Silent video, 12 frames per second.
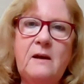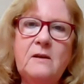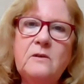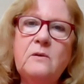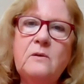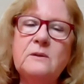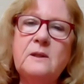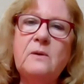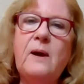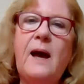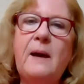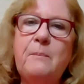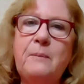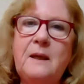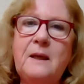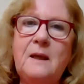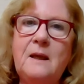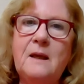are not so
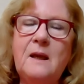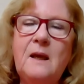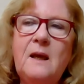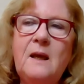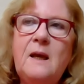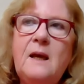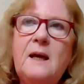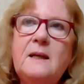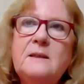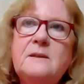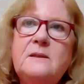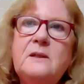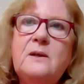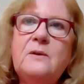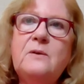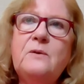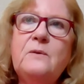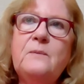happy. And
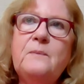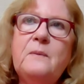so